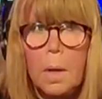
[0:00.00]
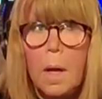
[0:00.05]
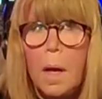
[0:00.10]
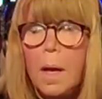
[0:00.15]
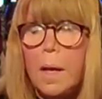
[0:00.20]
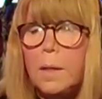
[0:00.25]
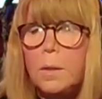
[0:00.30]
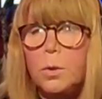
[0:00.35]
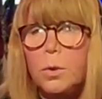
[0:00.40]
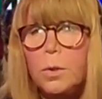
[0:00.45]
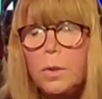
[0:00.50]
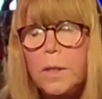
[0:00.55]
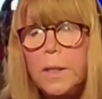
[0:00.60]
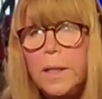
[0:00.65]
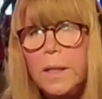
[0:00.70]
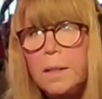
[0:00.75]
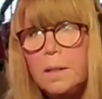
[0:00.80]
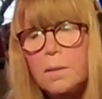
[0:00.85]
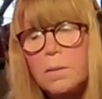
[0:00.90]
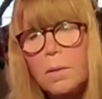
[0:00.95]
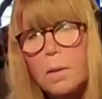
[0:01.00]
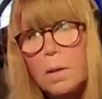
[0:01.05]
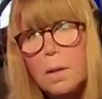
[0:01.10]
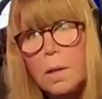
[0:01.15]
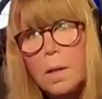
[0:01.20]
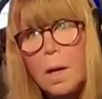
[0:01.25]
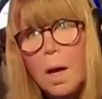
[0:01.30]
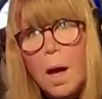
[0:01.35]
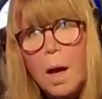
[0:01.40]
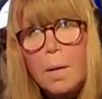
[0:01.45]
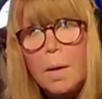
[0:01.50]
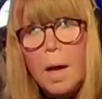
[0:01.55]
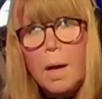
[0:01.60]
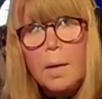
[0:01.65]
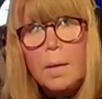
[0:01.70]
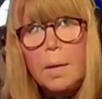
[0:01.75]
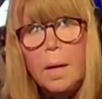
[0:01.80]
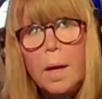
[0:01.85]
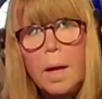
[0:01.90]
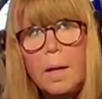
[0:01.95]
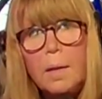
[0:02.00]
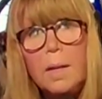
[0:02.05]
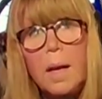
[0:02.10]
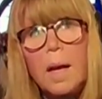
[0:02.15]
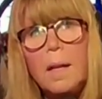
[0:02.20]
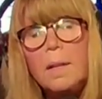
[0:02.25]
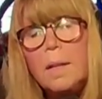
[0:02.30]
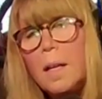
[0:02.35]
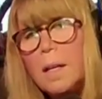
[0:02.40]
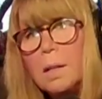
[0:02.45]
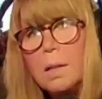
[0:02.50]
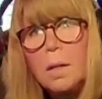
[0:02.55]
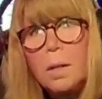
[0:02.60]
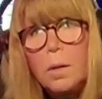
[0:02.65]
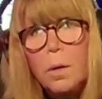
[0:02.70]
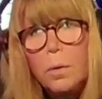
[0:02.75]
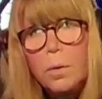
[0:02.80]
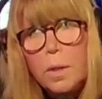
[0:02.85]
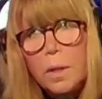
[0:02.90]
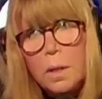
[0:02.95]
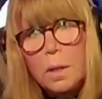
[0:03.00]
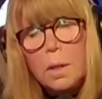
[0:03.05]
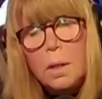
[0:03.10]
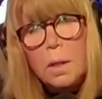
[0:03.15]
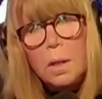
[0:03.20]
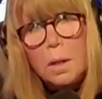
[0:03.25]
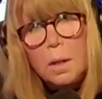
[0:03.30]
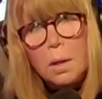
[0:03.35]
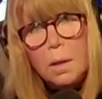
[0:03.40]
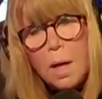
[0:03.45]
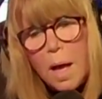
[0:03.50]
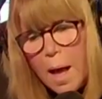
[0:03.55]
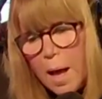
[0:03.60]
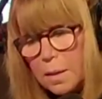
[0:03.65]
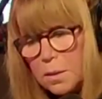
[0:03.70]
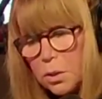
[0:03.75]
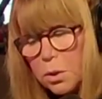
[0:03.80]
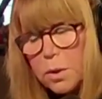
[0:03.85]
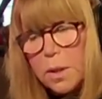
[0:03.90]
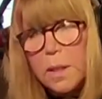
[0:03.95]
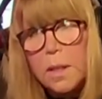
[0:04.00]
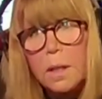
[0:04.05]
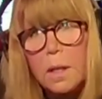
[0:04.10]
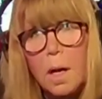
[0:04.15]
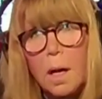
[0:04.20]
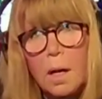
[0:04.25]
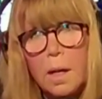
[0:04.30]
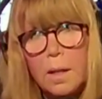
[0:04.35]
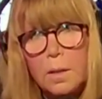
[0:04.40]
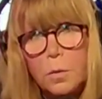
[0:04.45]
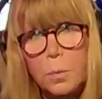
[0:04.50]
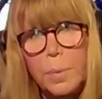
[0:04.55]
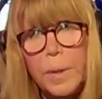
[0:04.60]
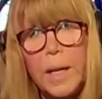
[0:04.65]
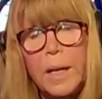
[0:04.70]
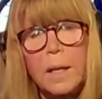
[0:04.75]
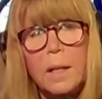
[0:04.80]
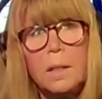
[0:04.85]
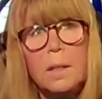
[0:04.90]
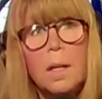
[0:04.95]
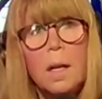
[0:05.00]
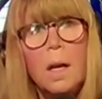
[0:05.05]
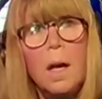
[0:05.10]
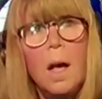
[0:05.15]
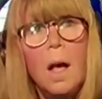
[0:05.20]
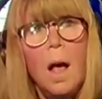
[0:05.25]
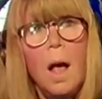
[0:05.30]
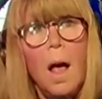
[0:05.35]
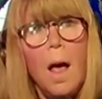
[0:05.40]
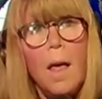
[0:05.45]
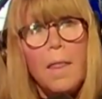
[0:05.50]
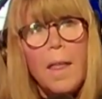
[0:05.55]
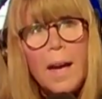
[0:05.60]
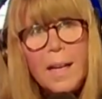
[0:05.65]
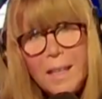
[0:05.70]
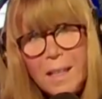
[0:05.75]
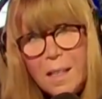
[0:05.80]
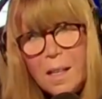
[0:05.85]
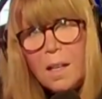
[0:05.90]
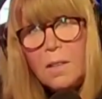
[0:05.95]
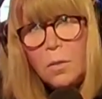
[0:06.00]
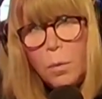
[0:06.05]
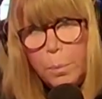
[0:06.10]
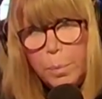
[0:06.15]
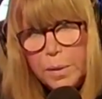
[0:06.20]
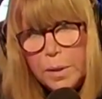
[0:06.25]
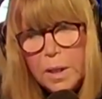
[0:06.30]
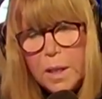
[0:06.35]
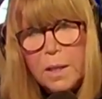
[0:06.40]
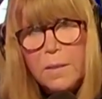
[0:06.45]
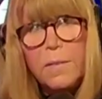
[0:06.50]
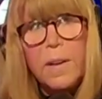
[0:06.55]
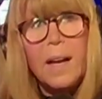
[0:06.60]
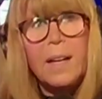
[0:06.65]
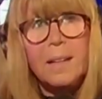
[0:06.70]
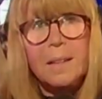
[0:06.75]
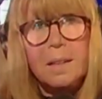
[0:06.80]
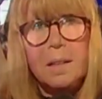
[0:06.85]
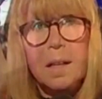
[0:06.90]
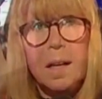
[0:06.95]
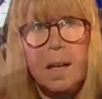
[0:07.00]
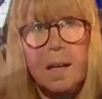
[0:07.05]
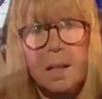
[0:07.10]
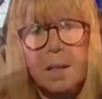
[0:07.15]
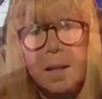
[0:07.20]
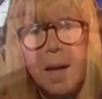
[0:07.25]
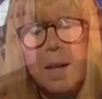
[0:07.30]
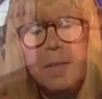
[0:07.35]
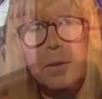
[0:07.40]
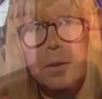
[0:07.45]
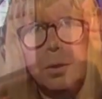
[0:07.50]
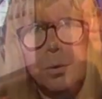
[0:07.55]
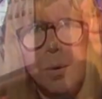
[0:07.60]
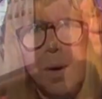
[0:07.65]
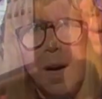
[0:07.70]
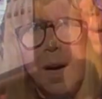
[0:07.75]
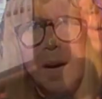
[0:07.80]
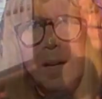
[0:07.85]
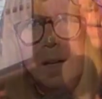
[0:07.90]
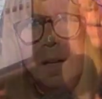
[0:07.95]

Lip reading: It truly is. And then, you know, he actually explained that he doesn't believe, and neither do I,